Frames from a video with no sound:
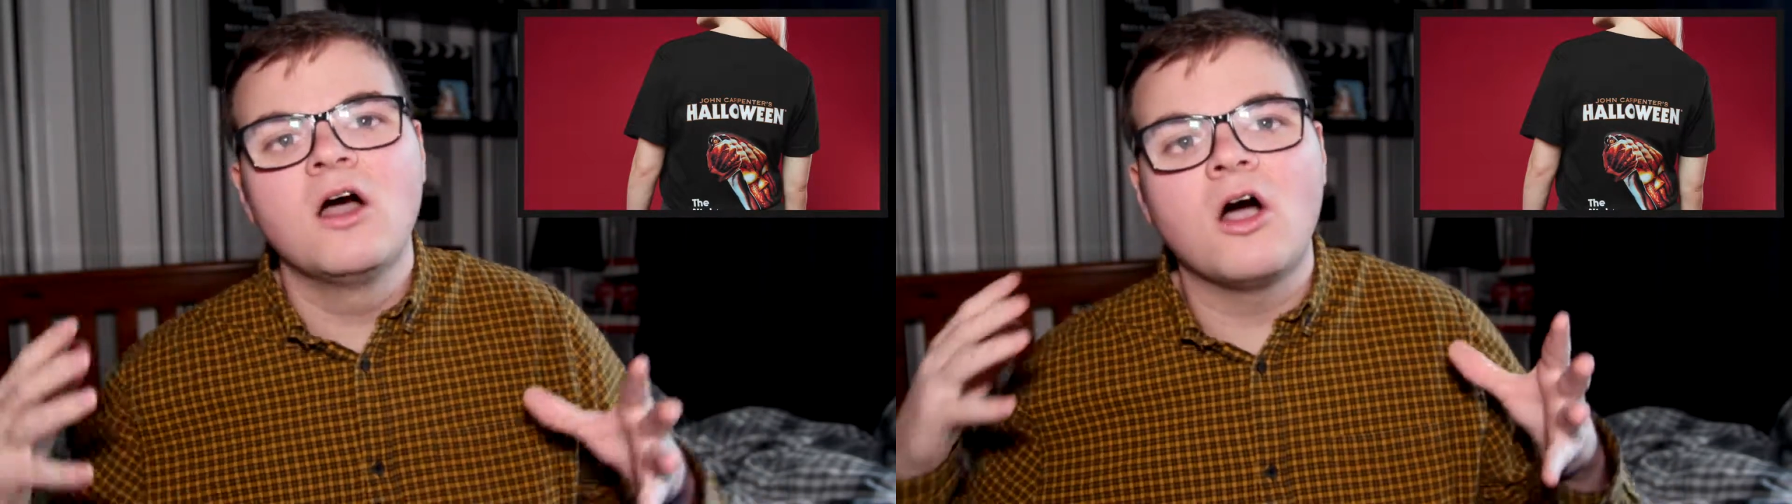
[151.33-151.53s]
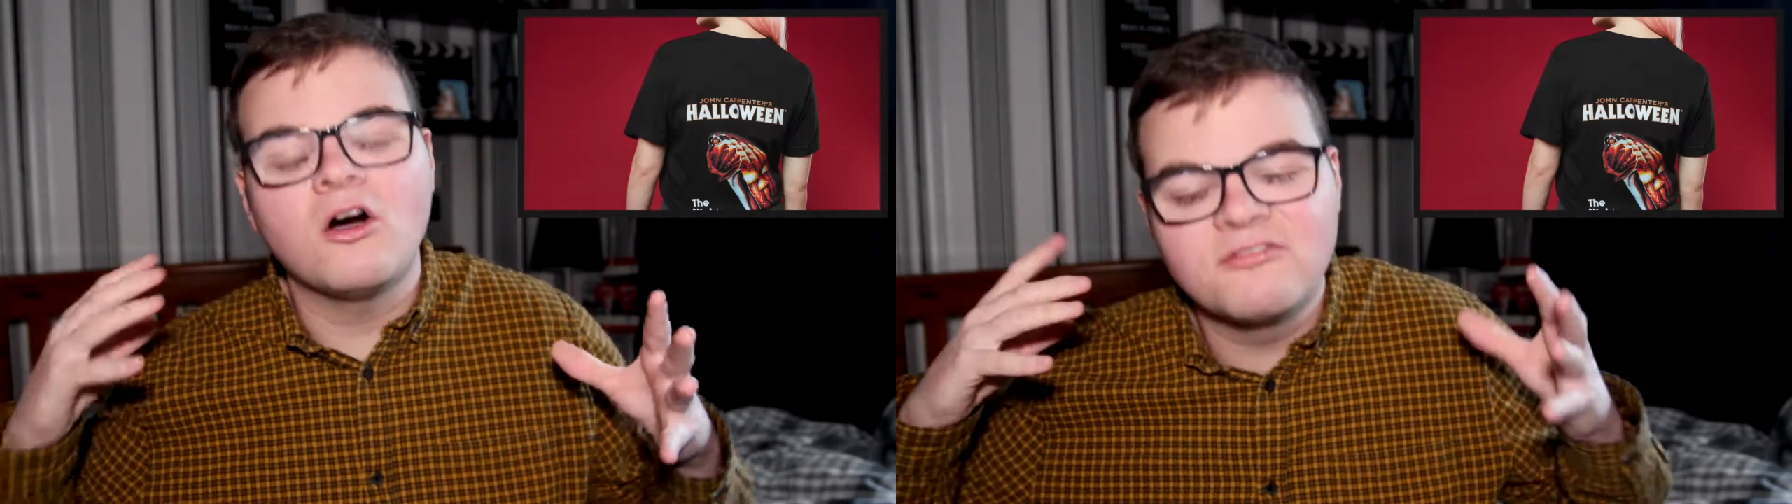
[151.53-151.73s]

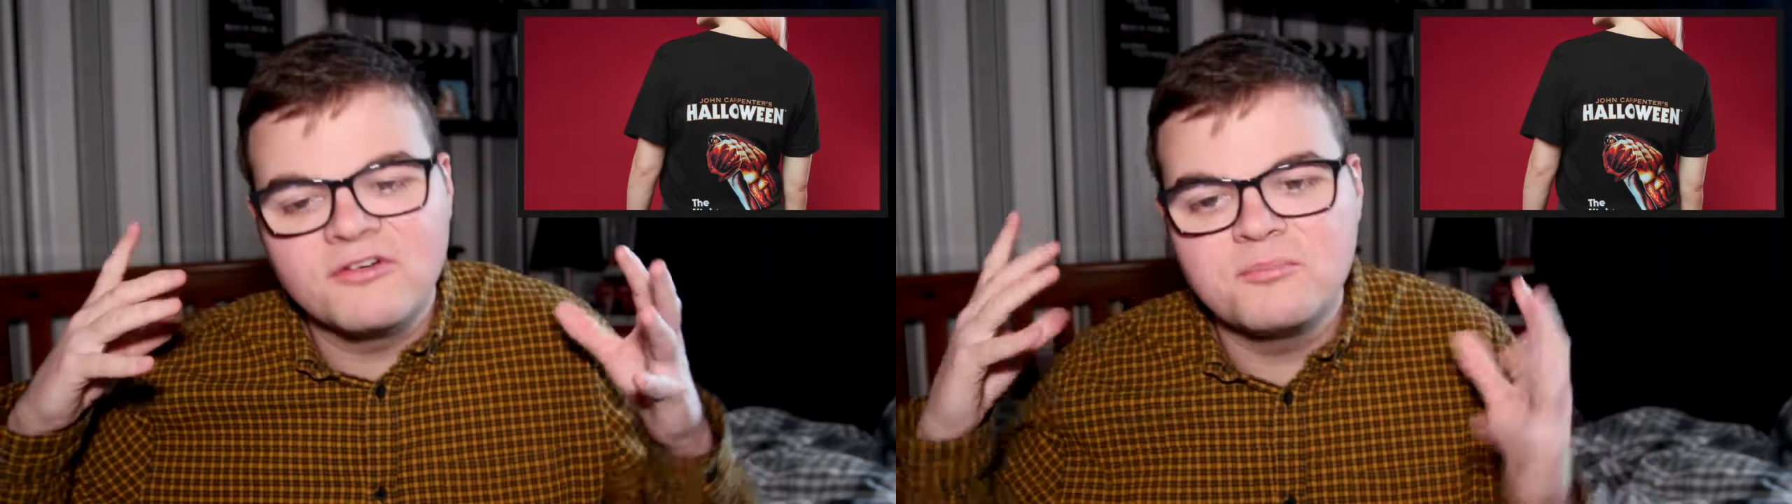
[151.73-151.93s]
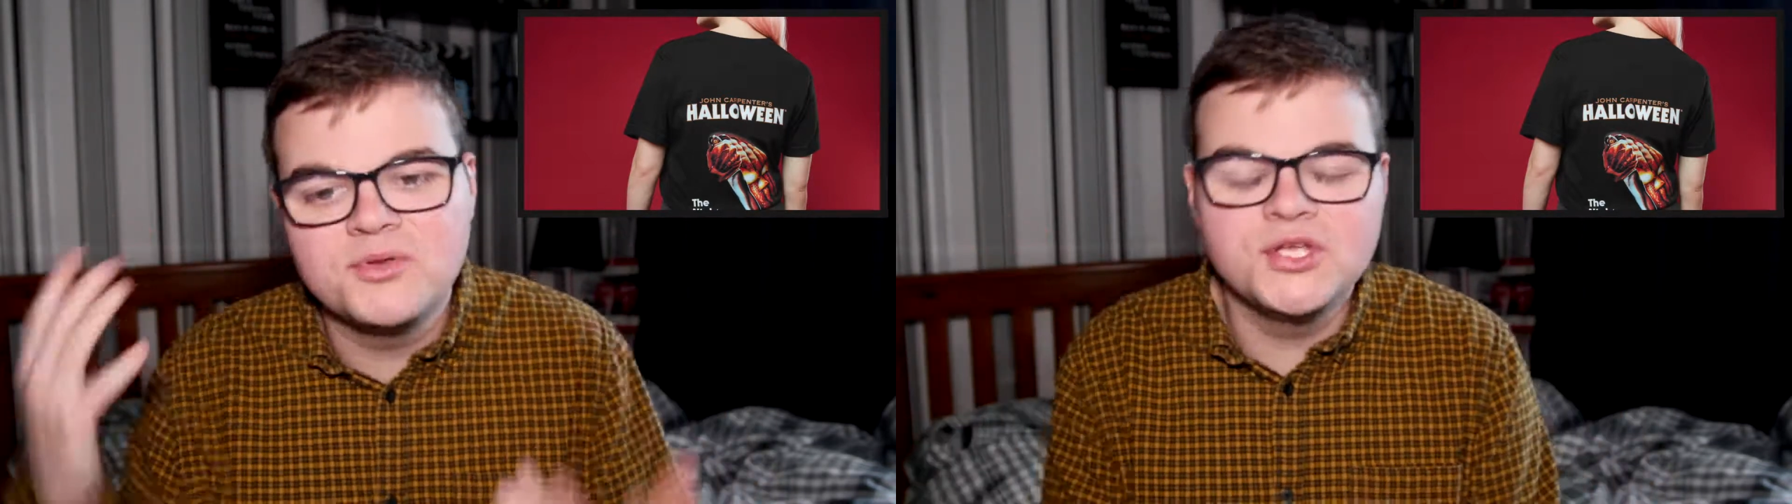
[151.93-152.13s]

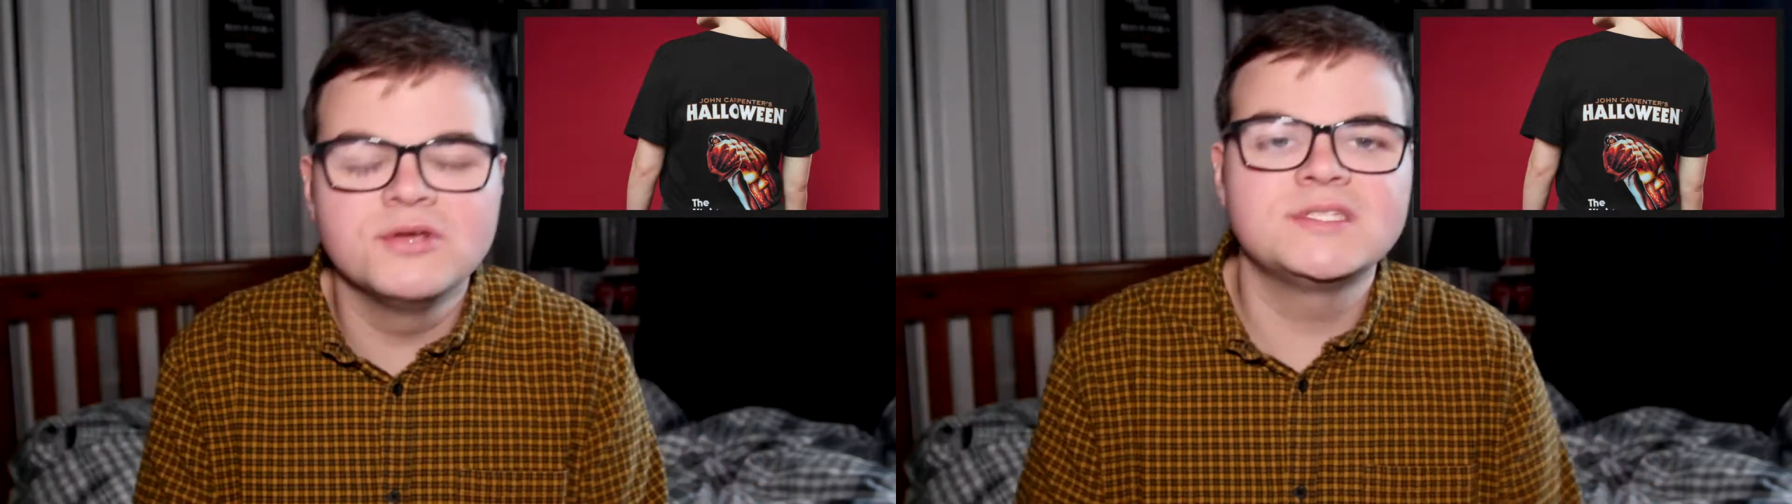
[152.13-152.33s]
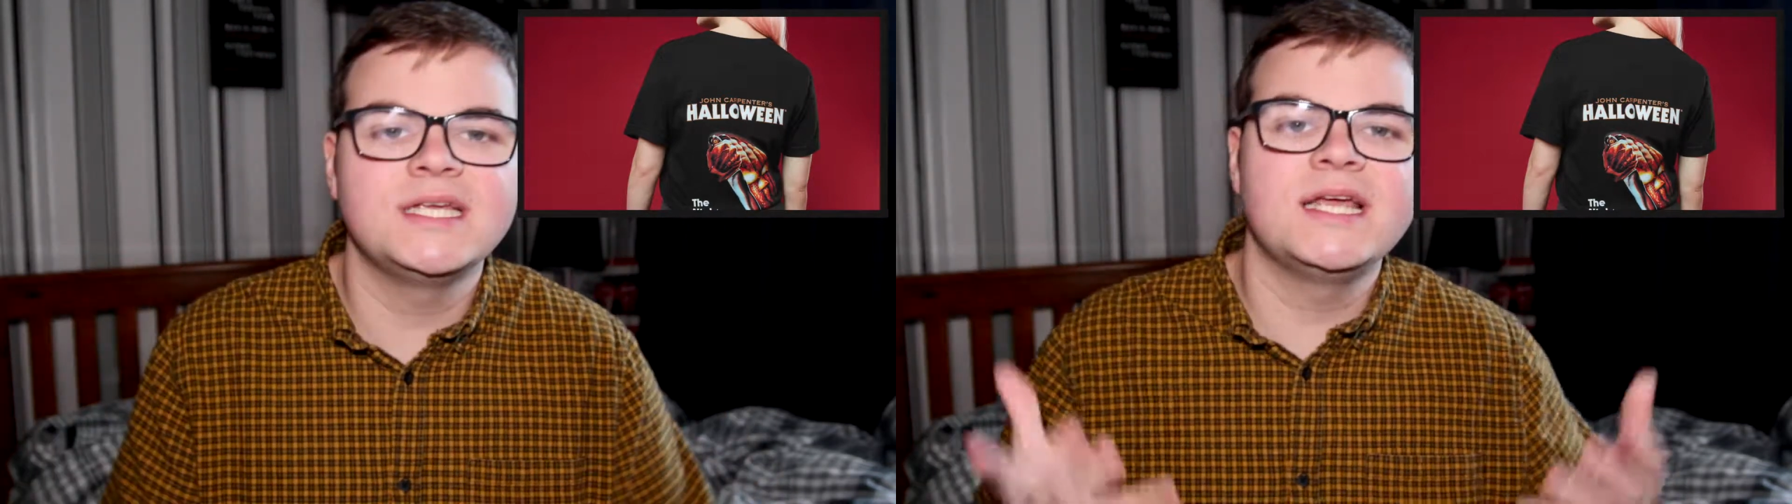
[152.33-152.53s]
of
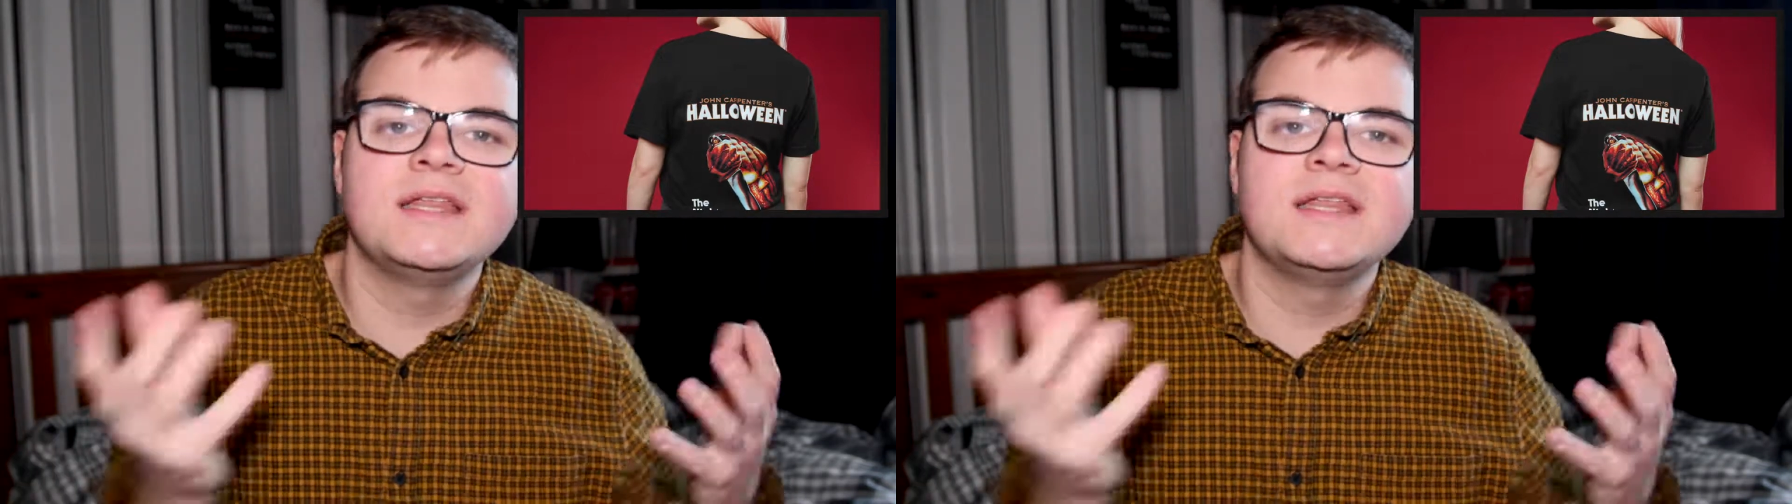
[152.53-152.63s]
beauty,